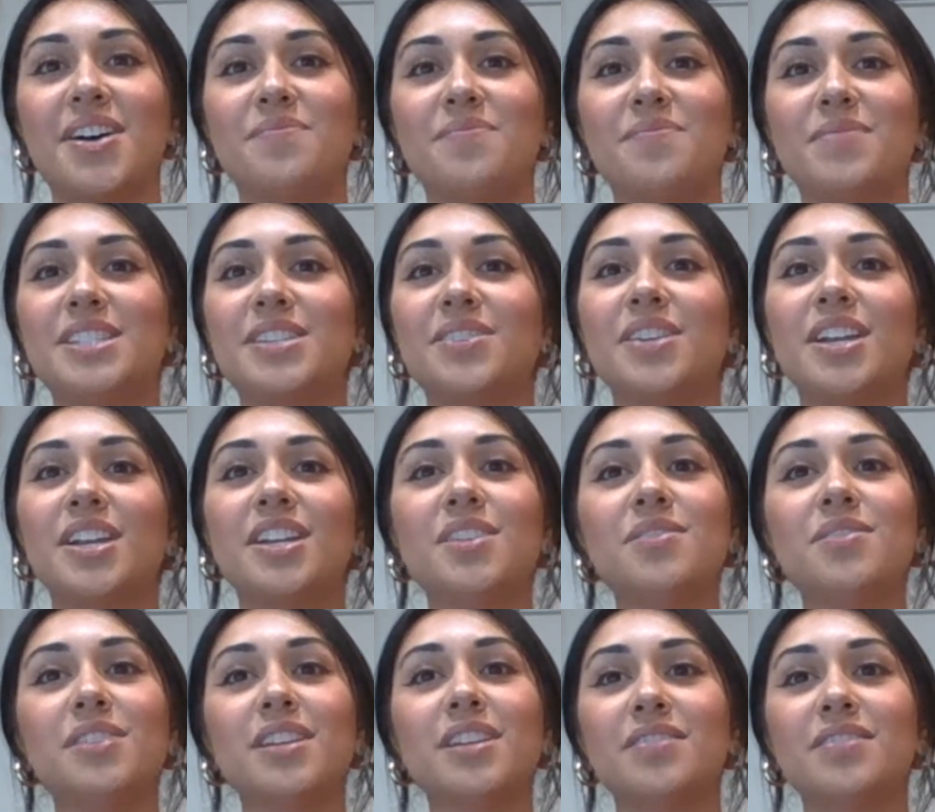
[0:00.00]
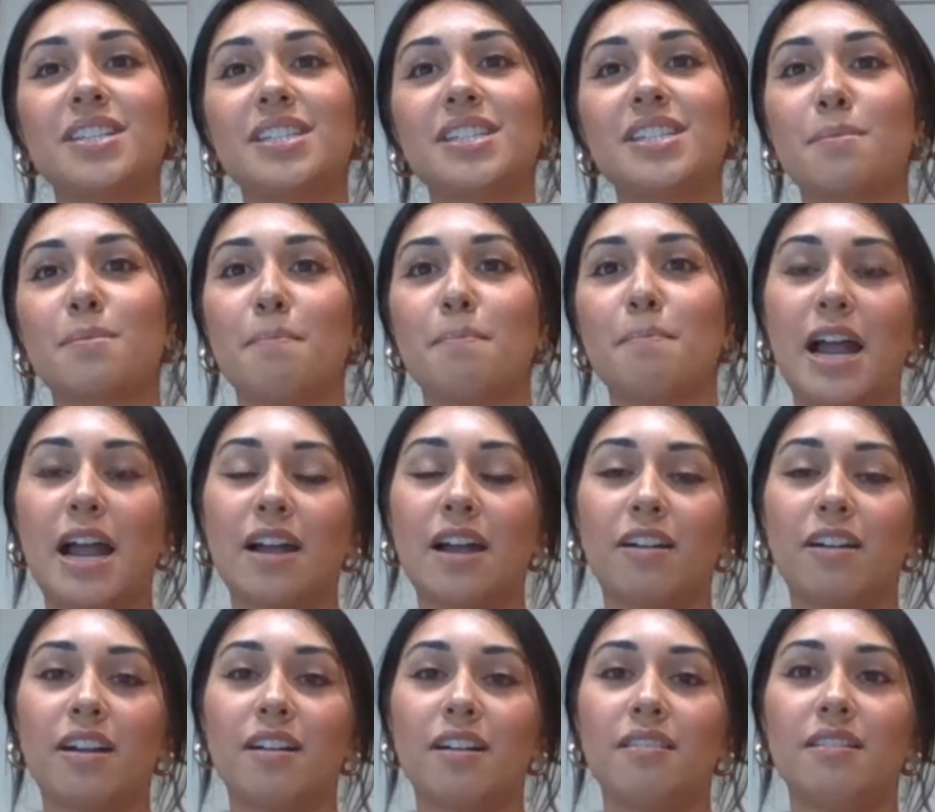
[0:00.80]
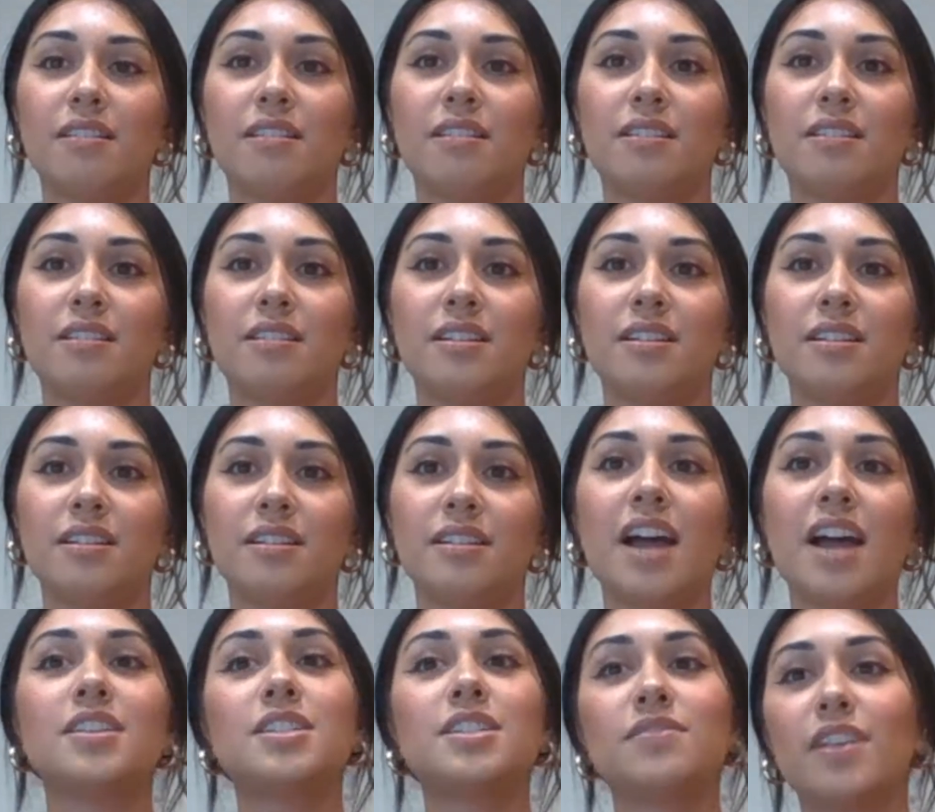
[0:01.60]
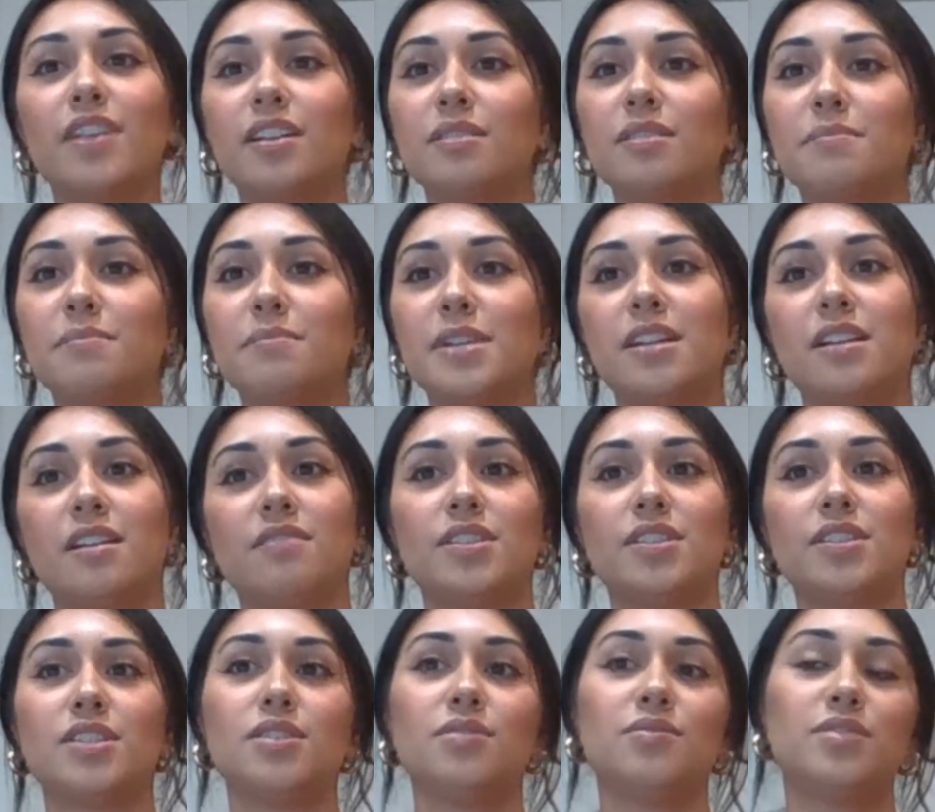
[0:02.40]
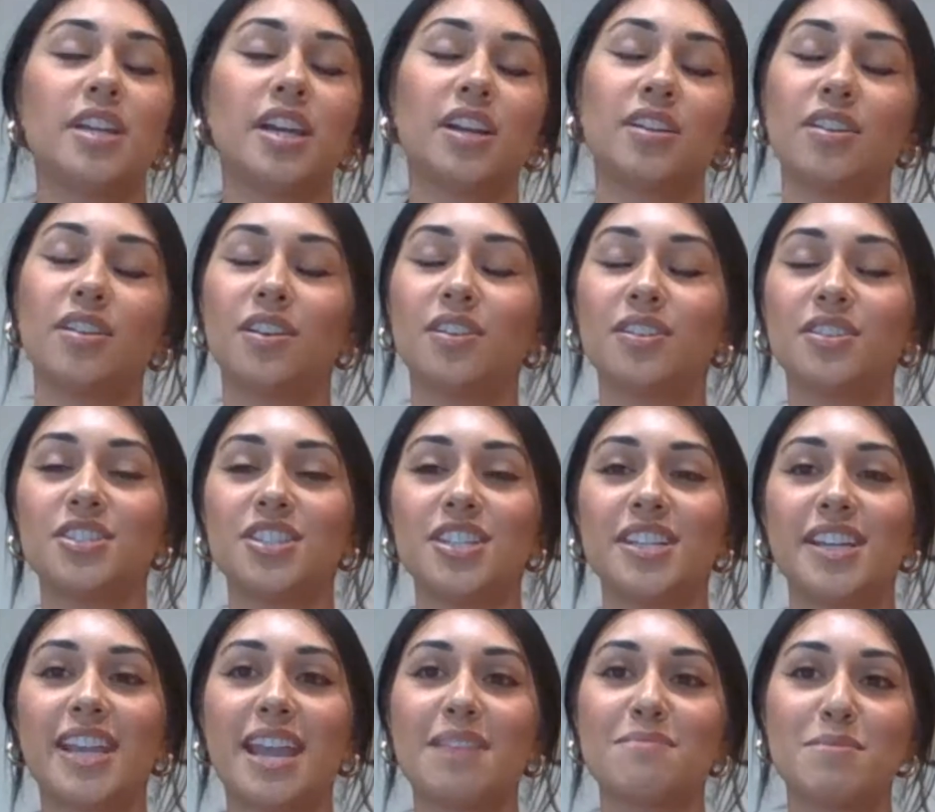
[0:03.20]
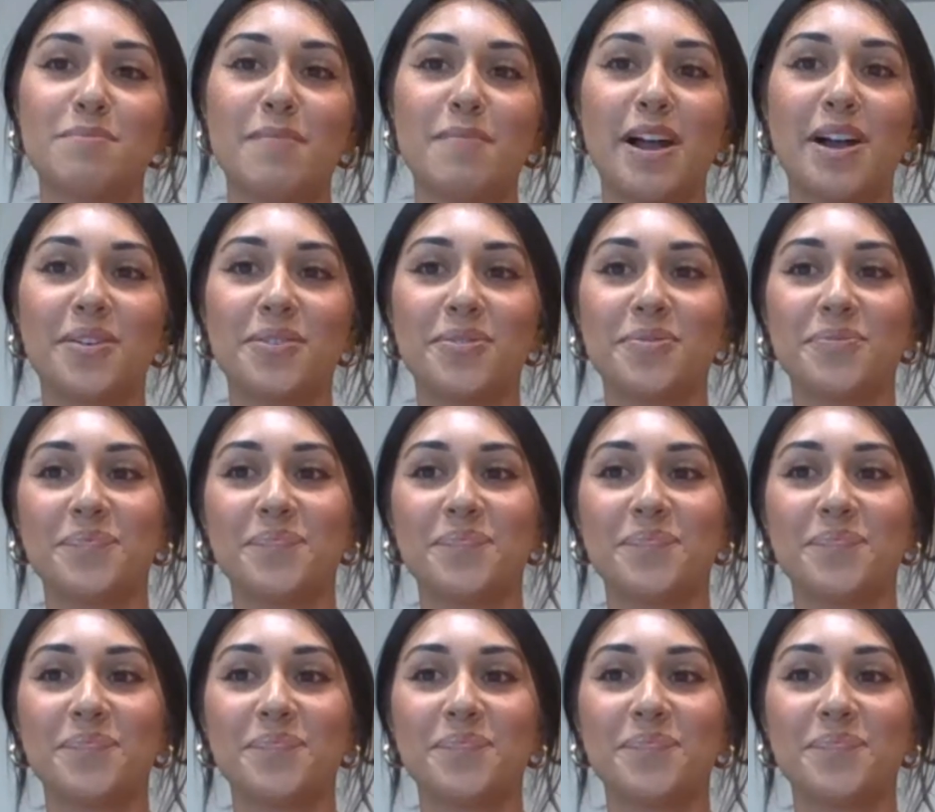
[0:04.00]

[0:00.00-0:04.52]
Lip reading: So can you give us some background on how the development of this new technology came about?